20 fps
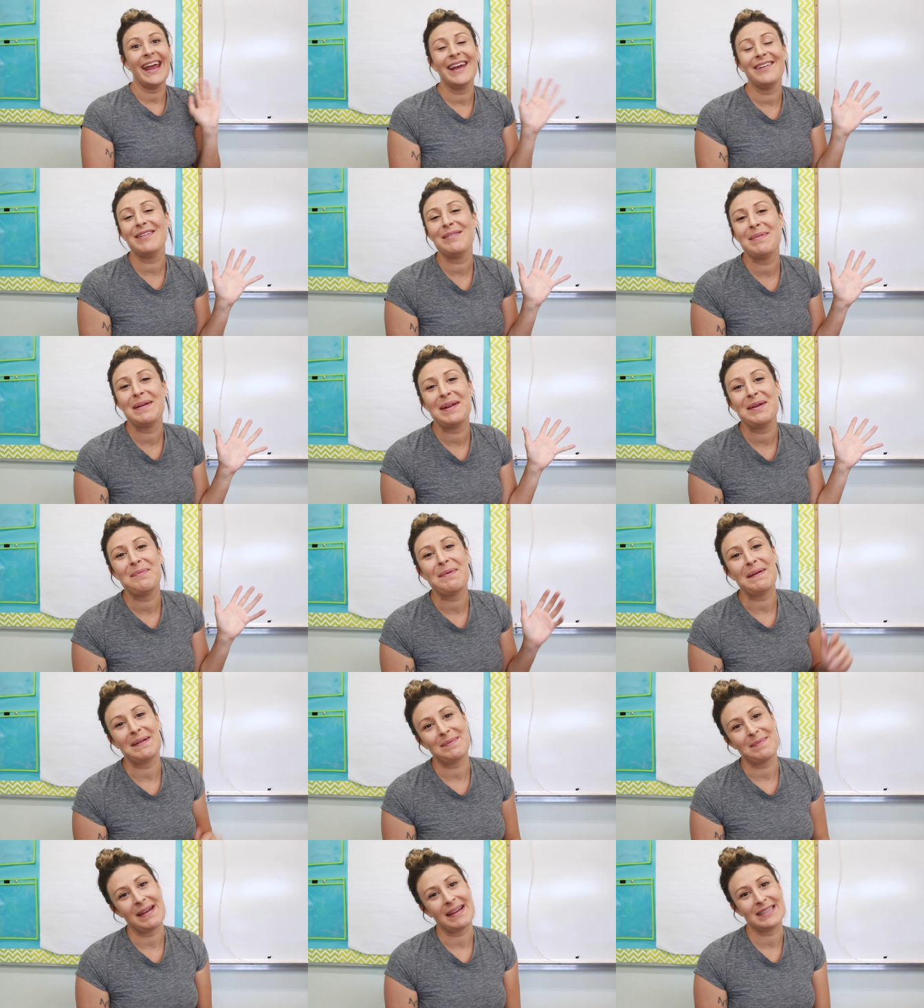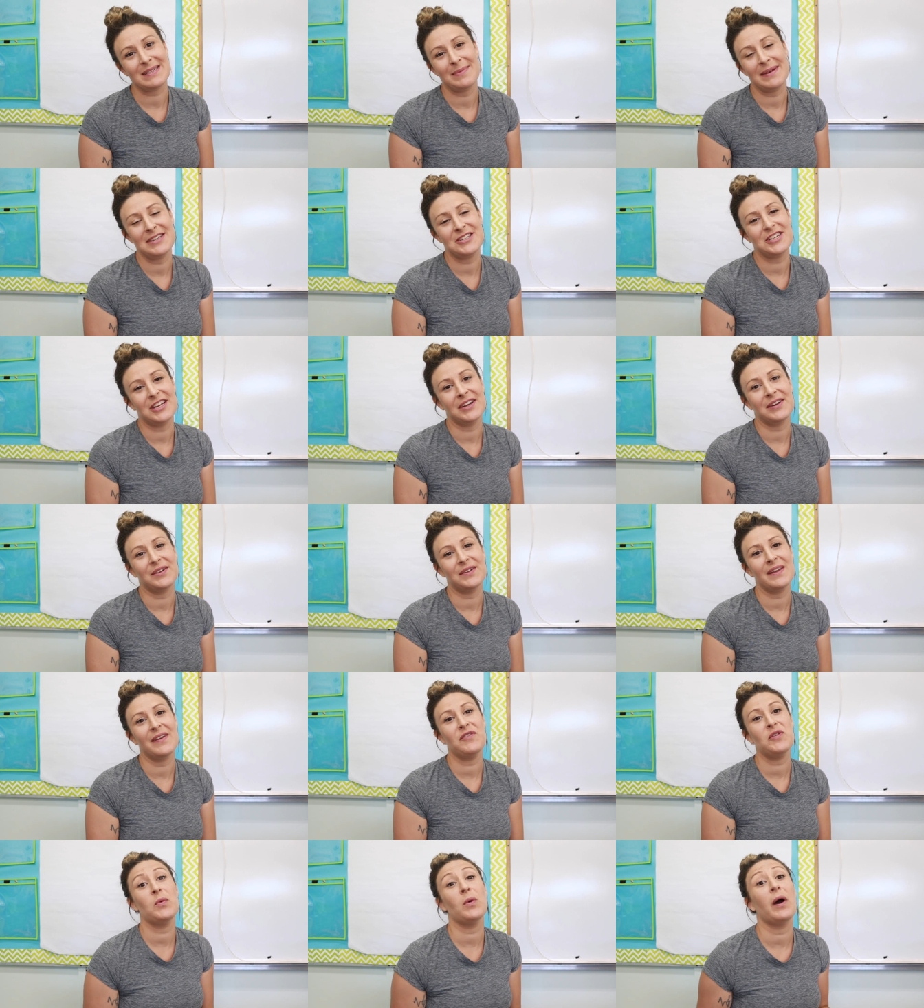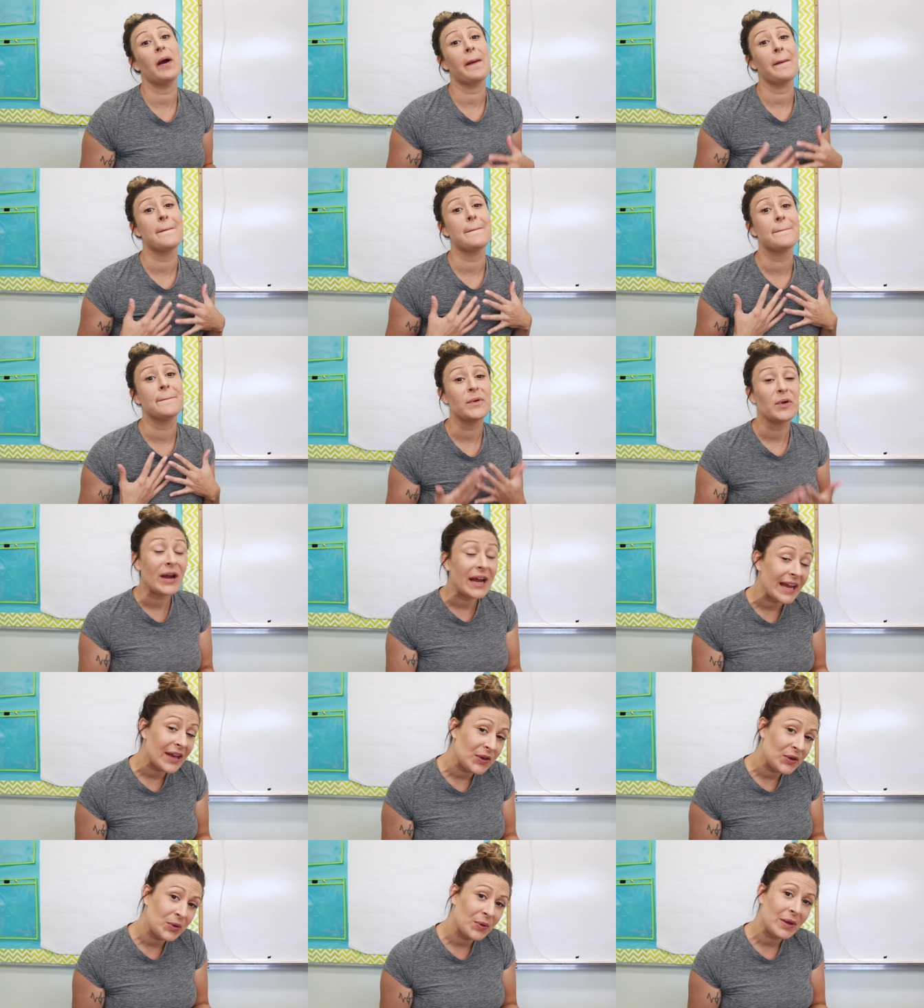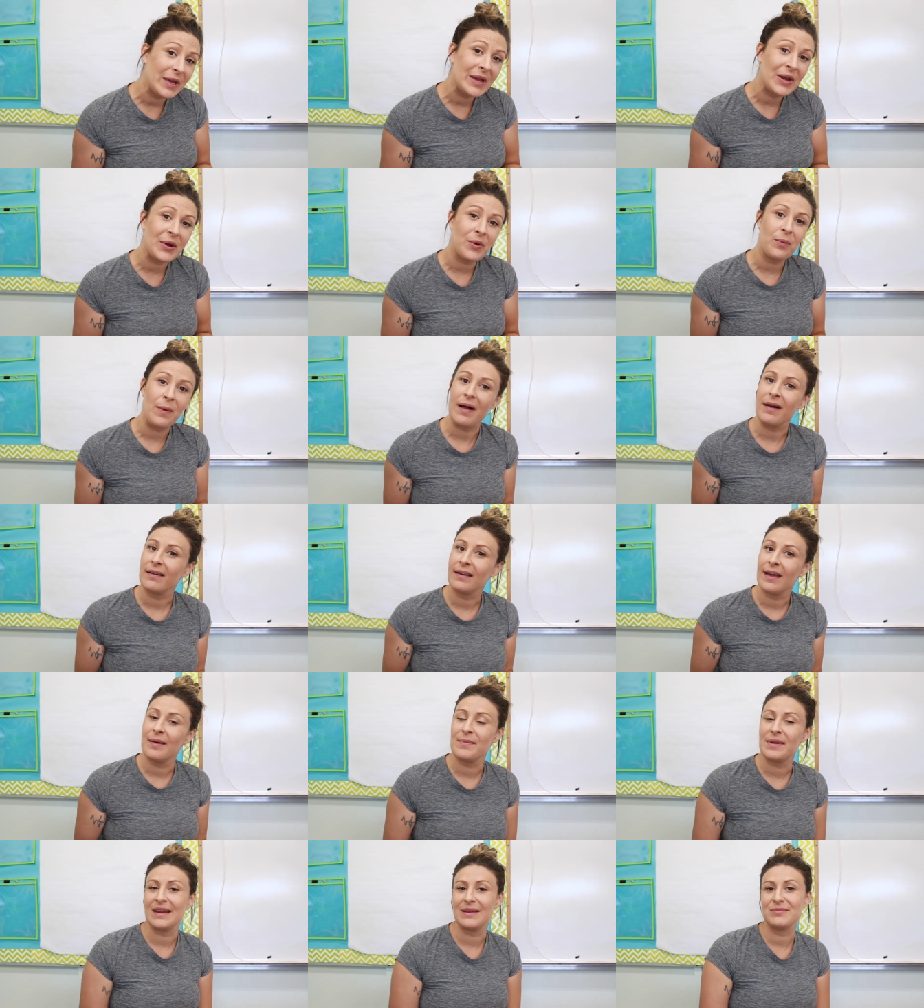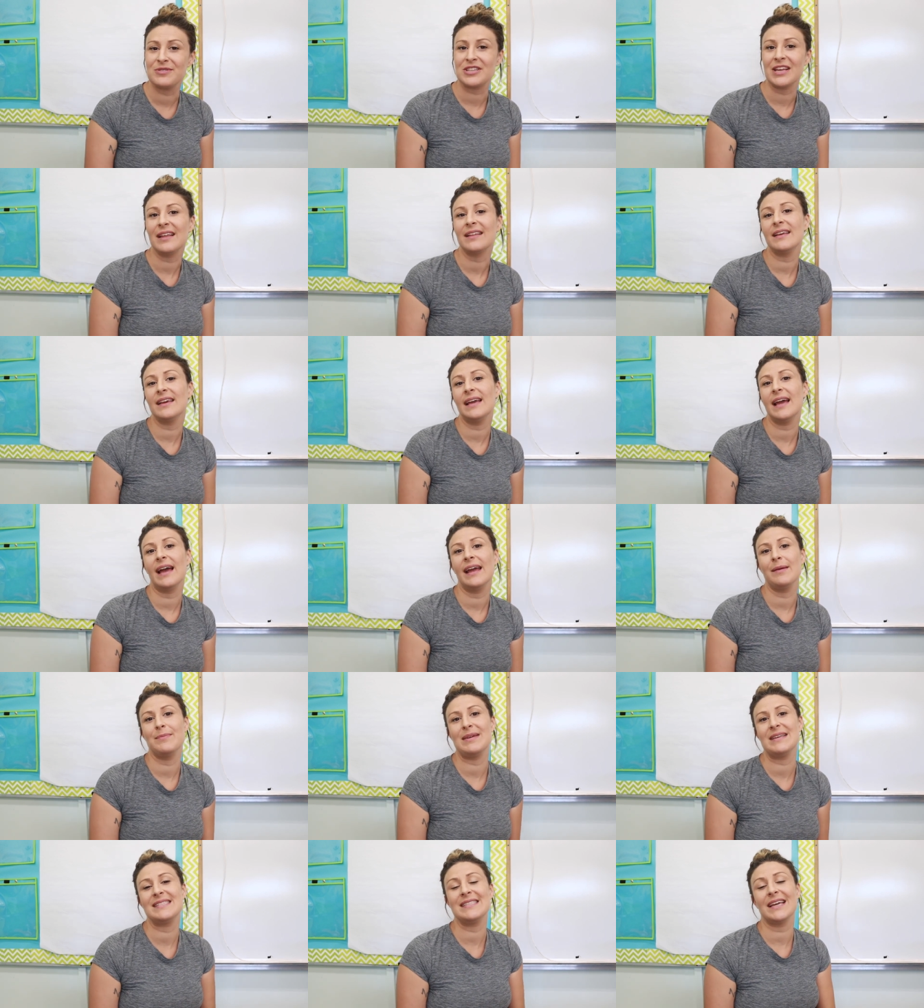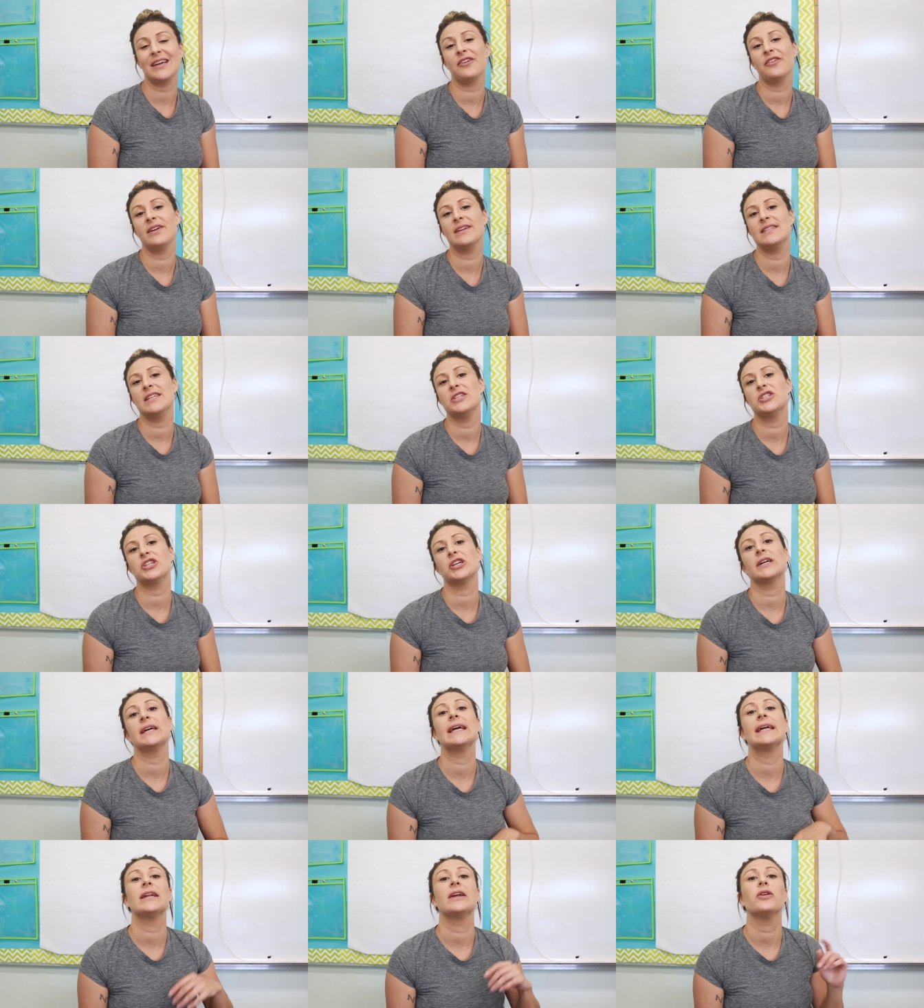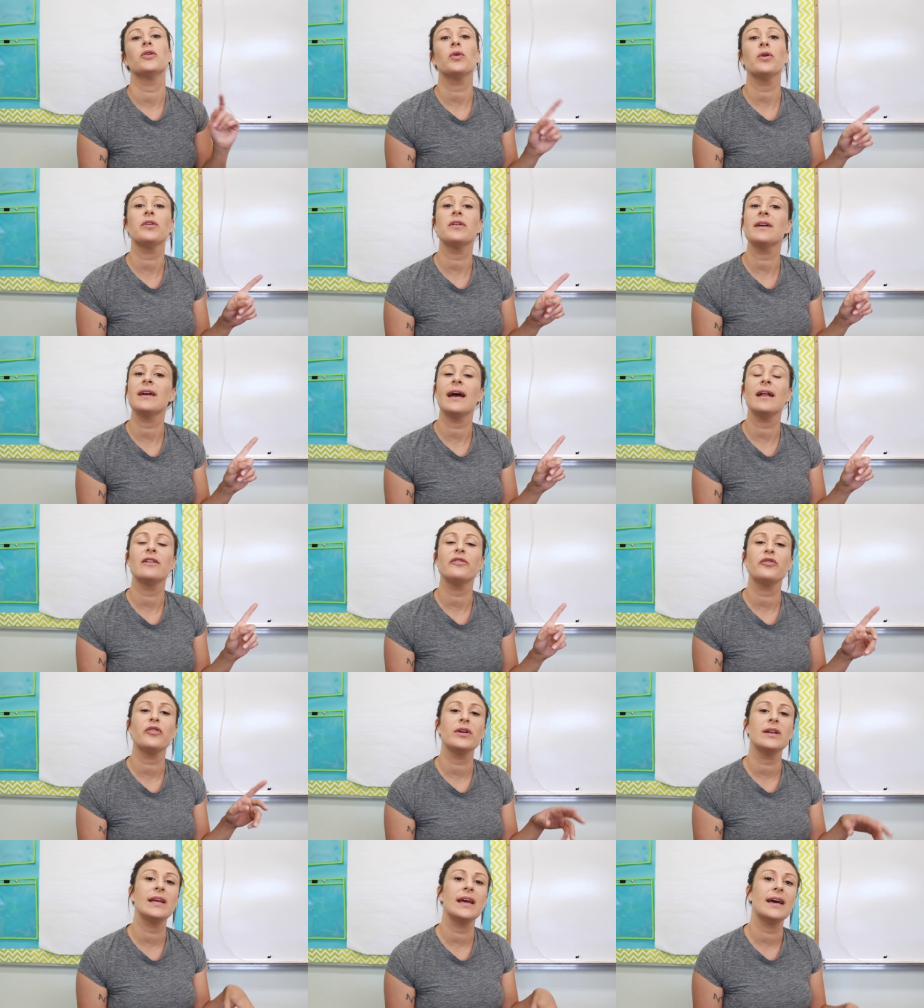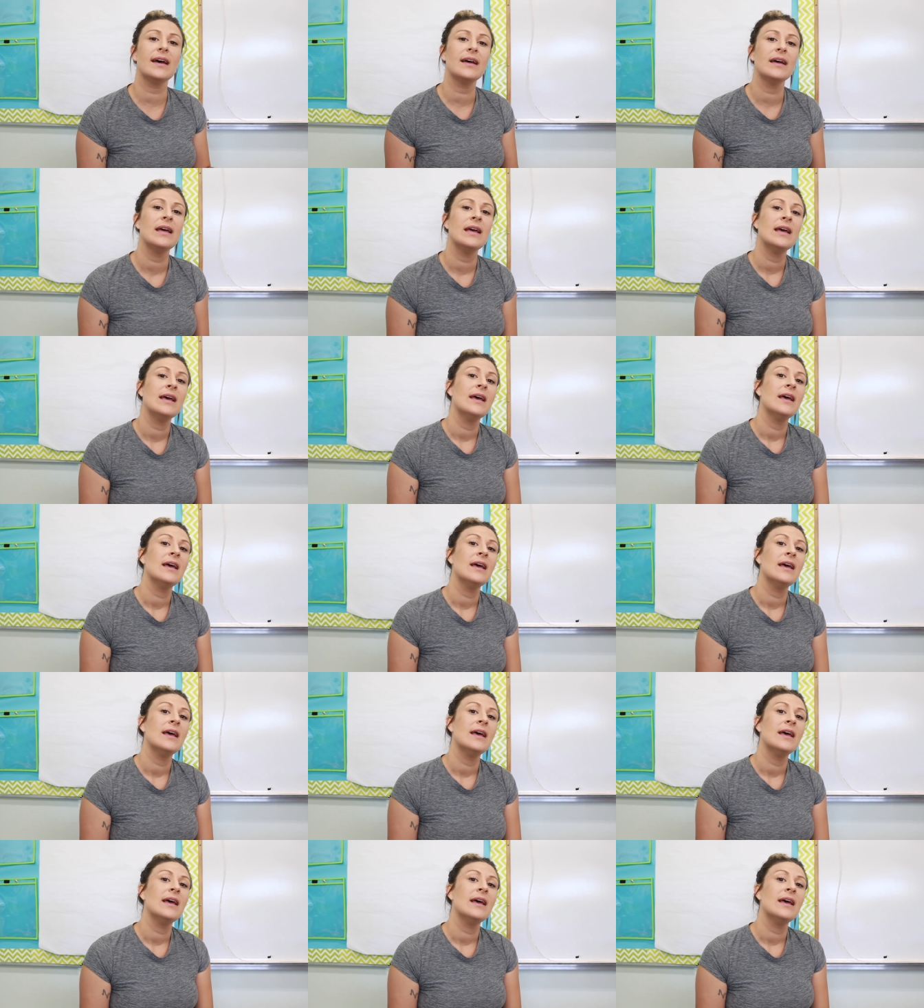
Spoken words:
Hey everybody, welcome back to my channel. If you are brand new here, welcome. My name is Shelly. I am a second grade teacher in Northern California.